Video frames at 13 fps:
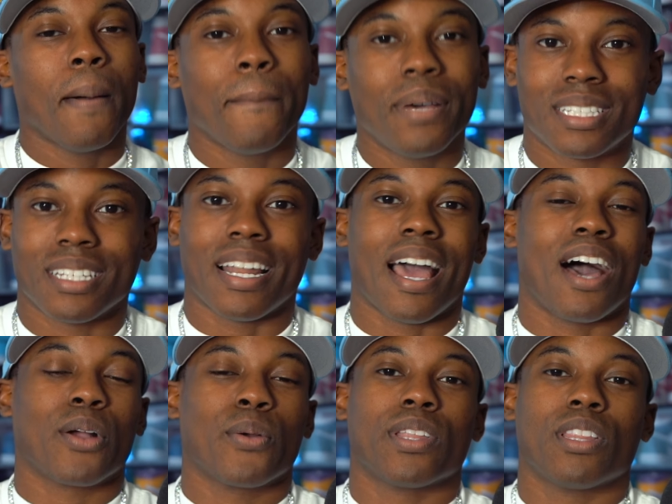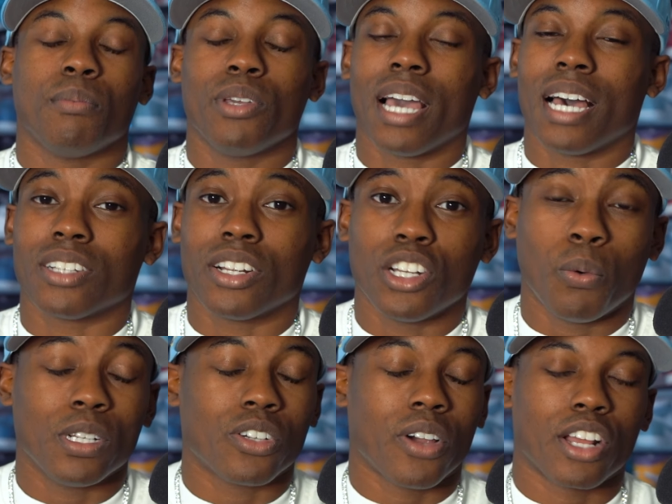Puts in the algorithm. You guys already know
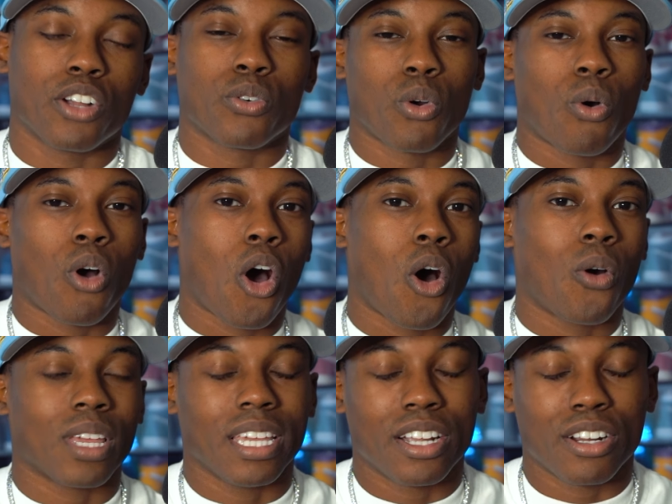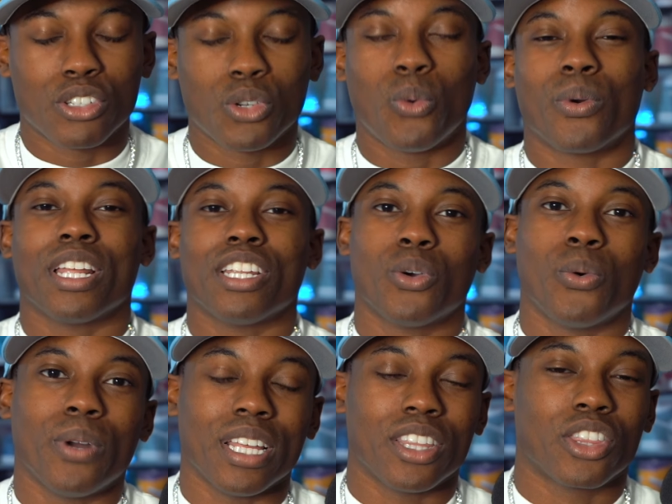we're trying to grow all year twenty
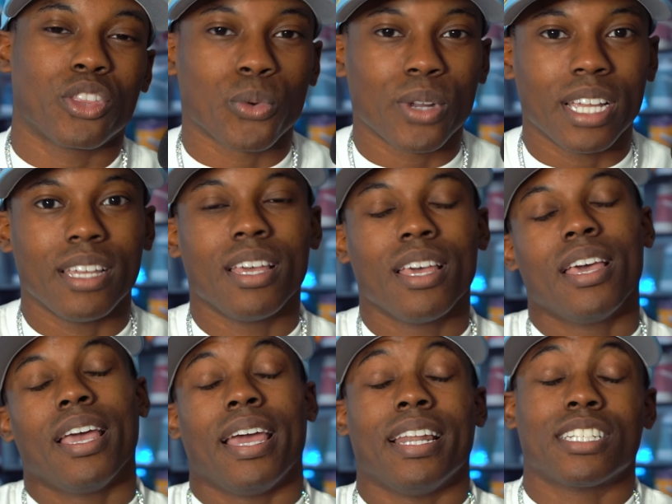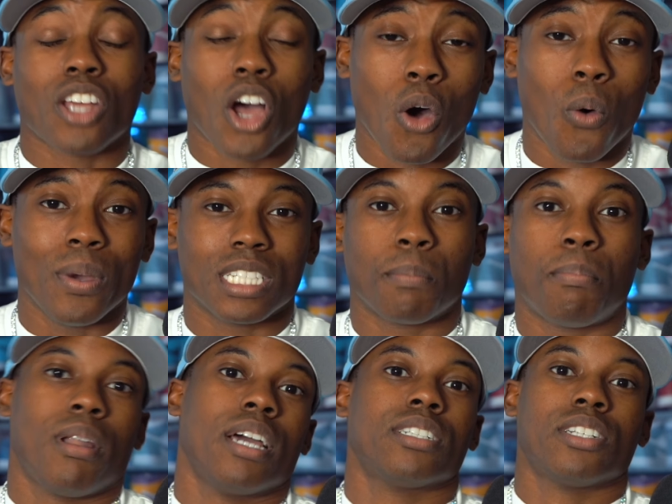twenty-three, and it's always a
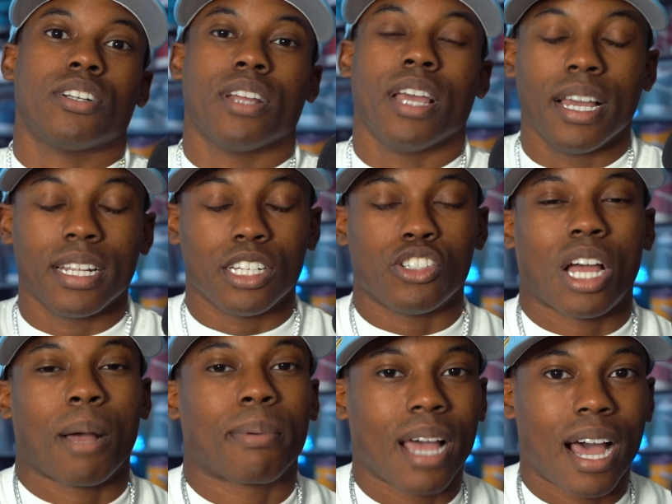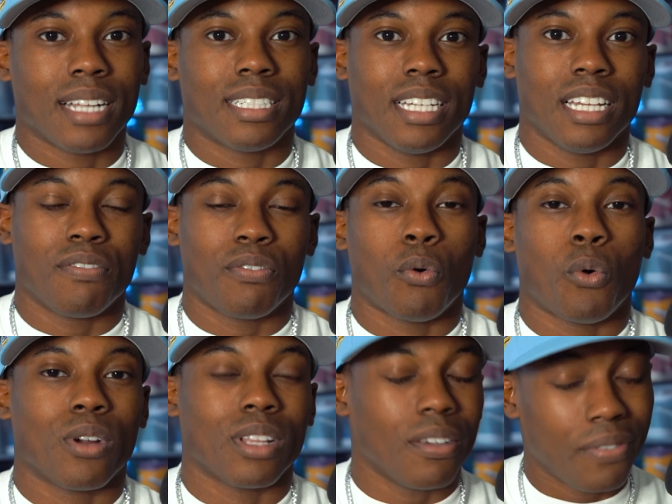pleasure to drop content
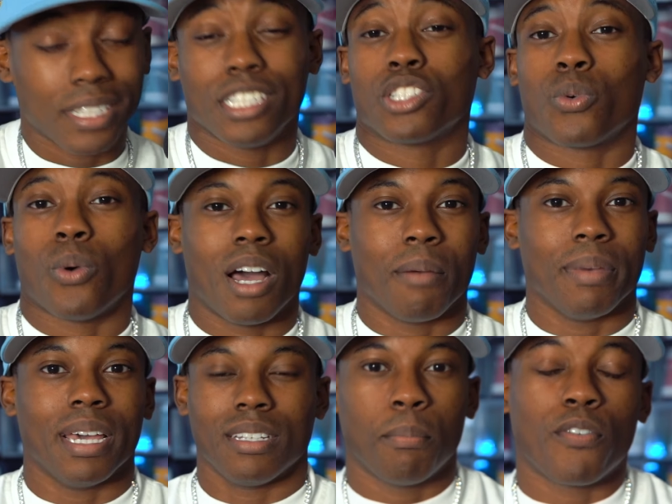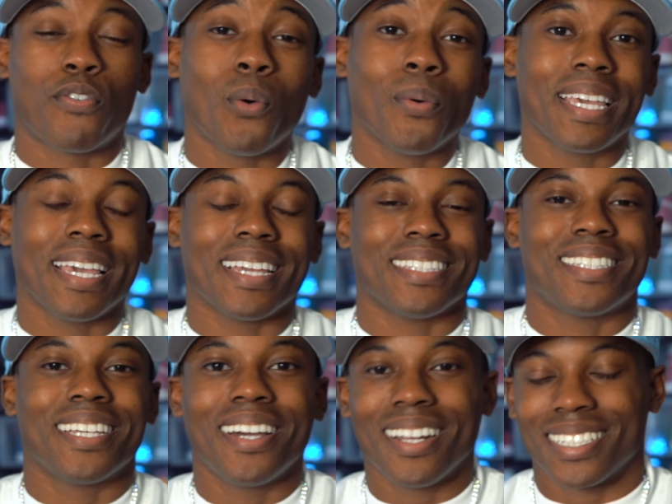for the Vintage Squad, man. Before we get
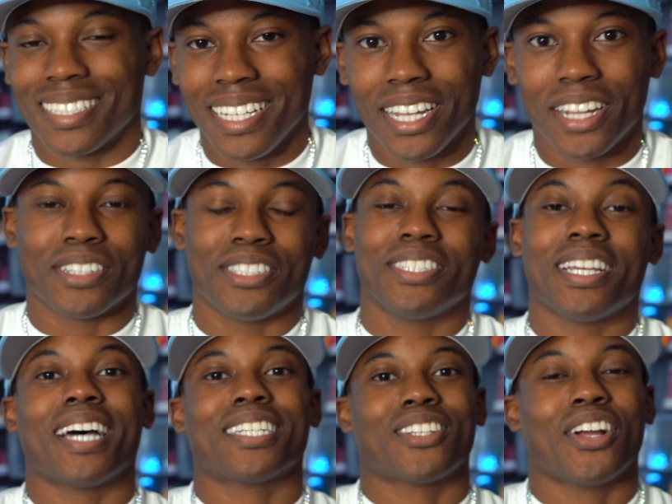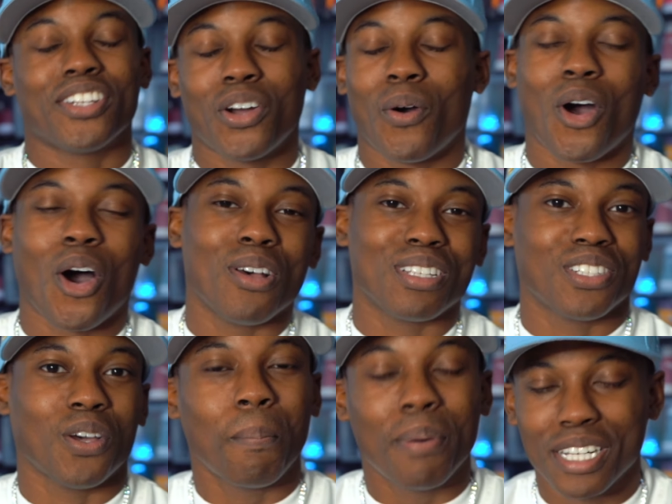into the sneakers, you guys already know I
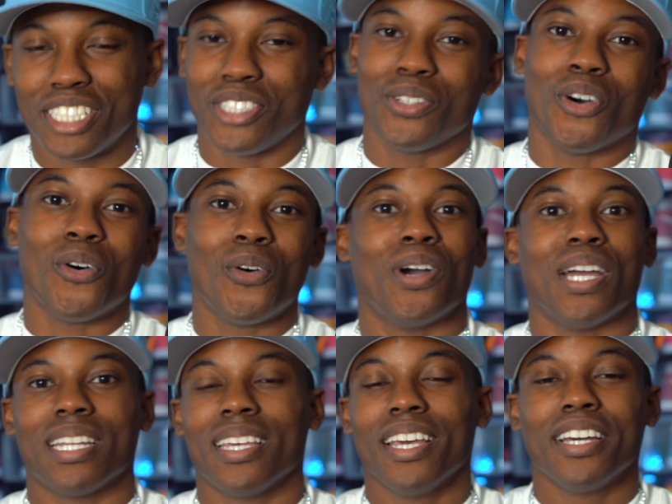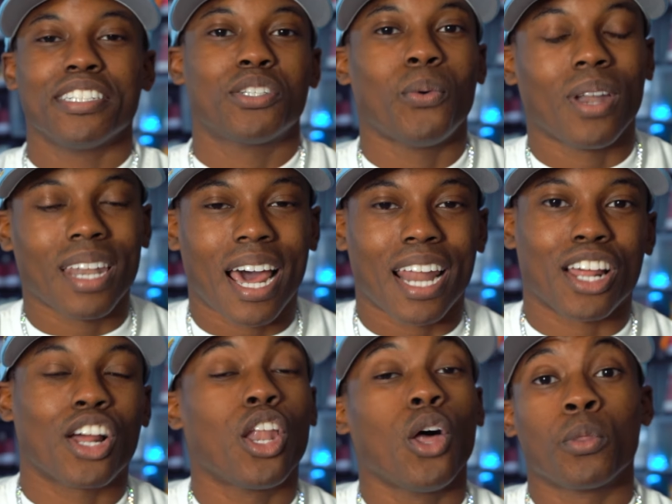also put you on to a lot
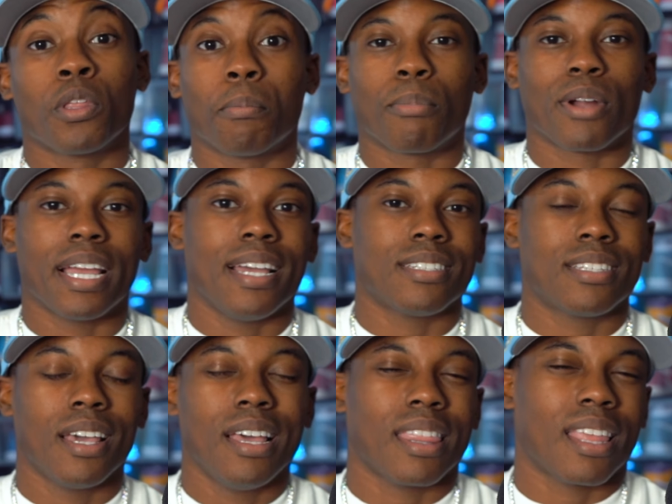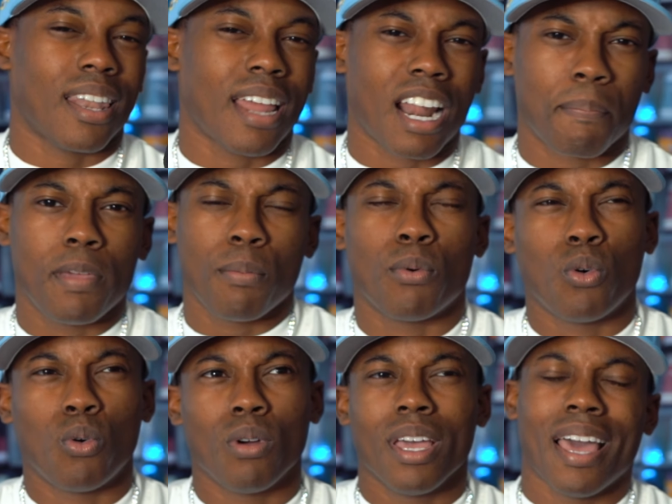of clothing brands that a lot of
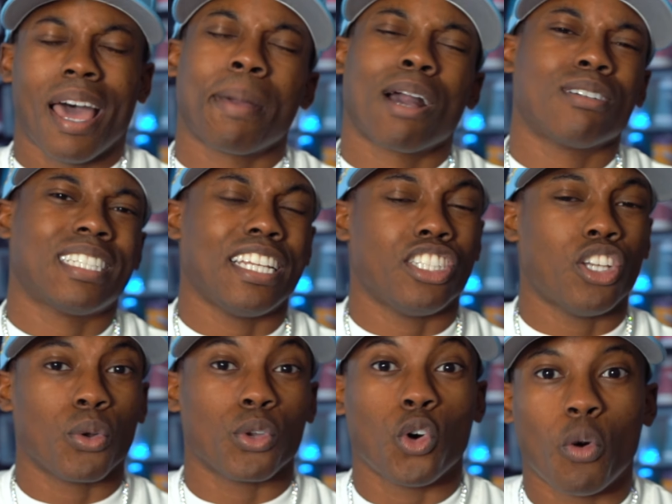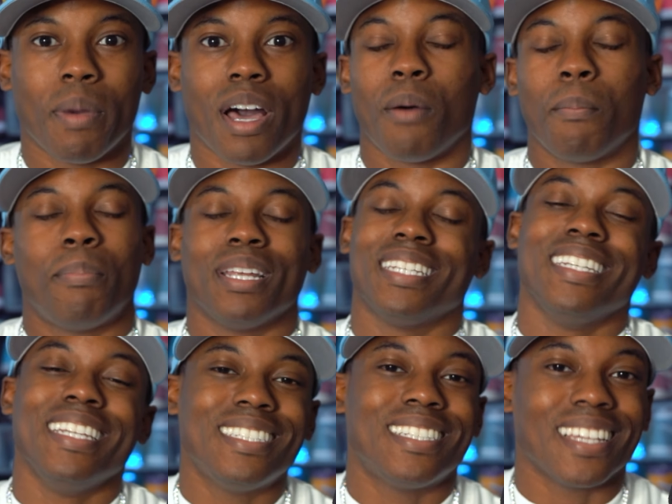people, I'm not gonna say don't know about, but
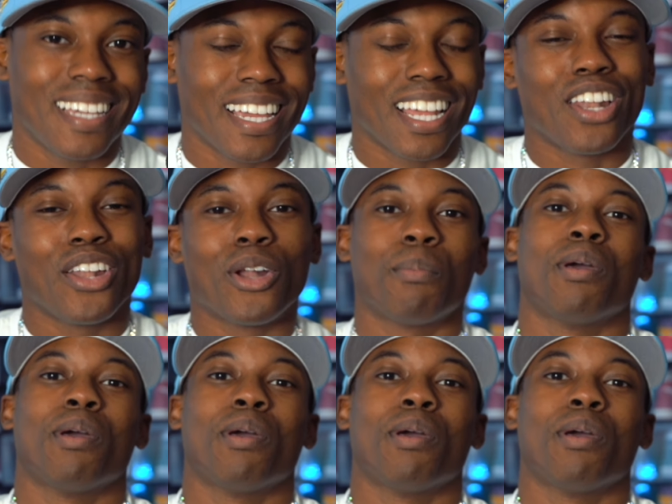need to get a little